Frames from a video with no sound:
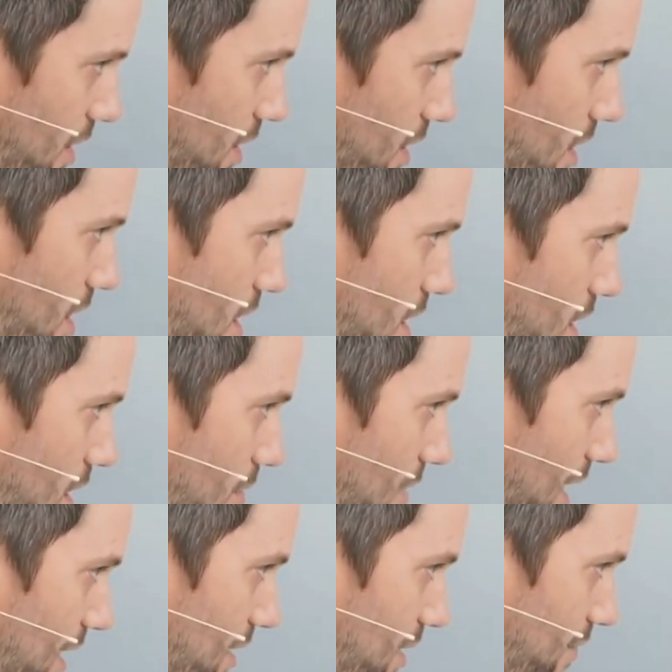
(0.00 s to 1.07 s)

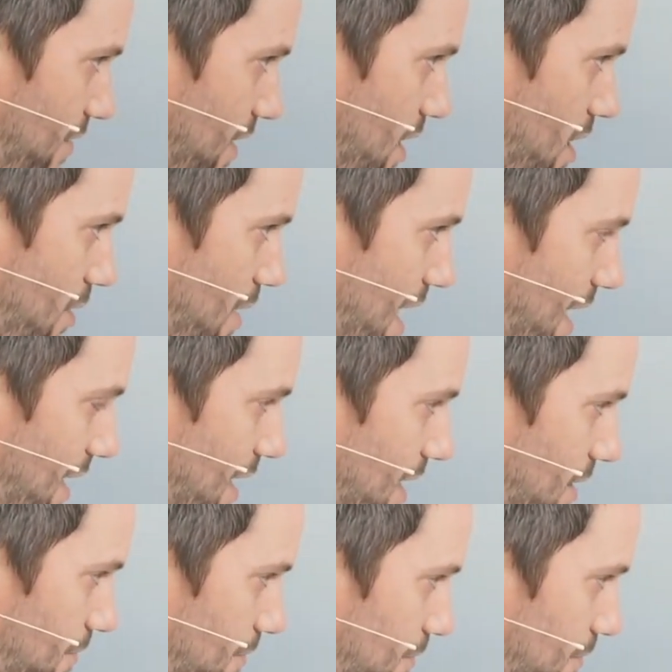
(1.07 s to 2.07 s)
as a video edit.